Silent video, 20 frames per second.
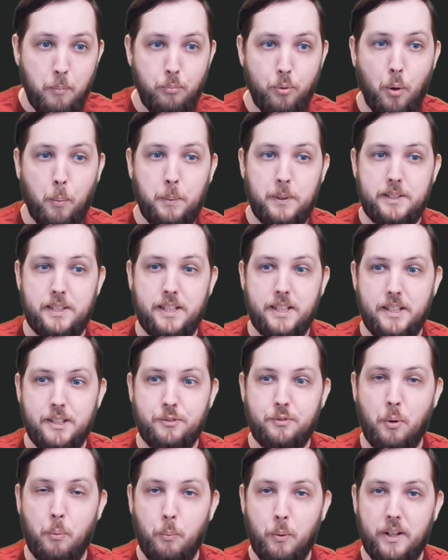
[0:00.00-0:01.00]
properties
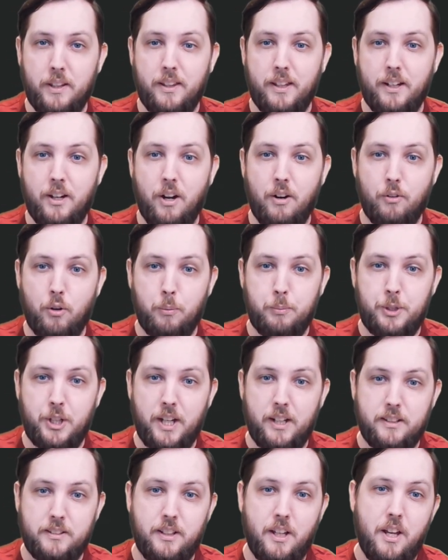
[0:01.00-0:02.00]
from within our
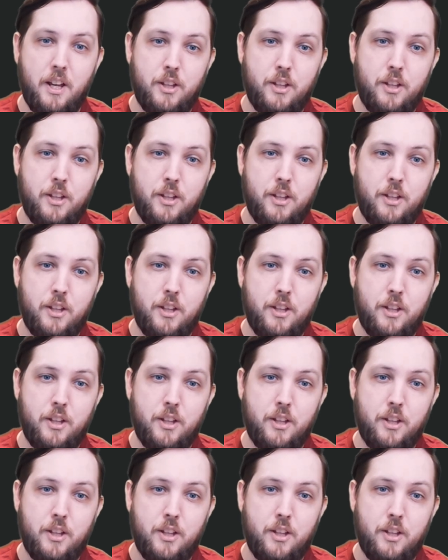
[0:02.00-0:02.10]
object